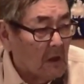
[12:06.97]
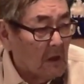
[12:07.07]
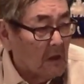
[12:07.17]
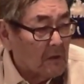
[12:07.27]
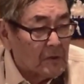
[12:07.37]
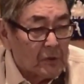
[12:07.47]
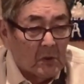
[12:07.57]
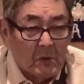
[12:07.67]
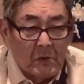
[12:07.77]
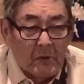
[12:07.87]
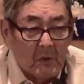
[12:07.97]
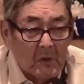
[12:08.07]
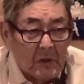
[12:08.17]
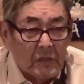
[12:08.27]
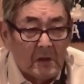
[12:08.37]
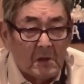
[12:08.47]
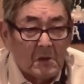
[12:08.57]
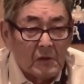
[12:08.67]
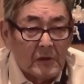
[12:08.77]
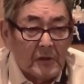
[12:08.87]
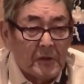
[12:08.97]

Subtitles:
So, in the early days,